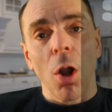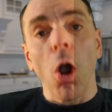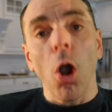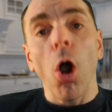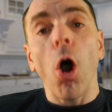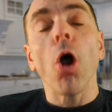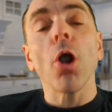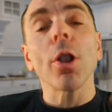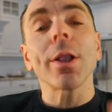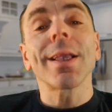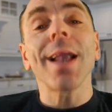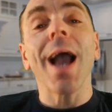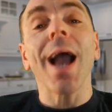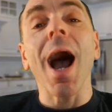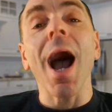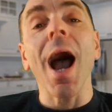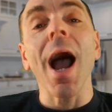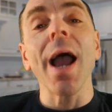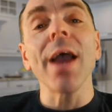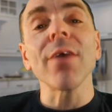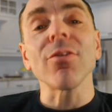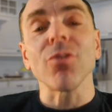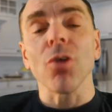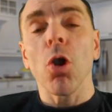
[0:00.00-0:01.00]
A
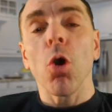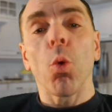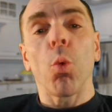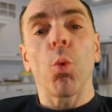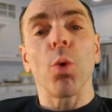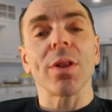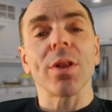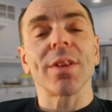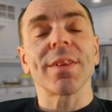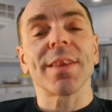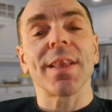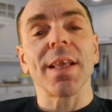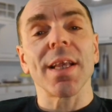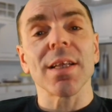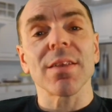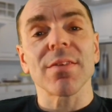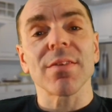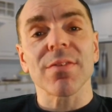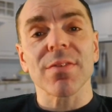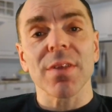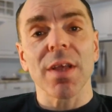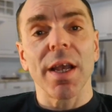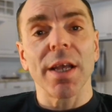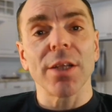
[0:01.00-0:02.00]
guys with
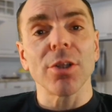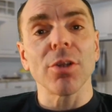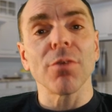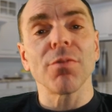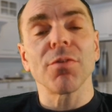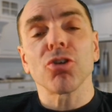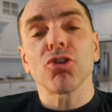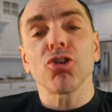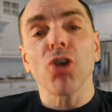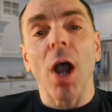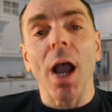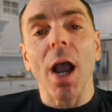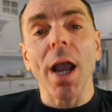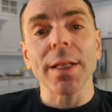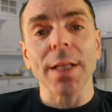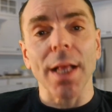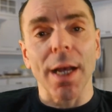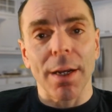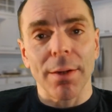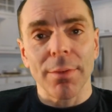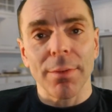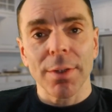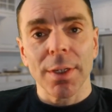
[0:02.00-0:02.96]
tits and a vagina.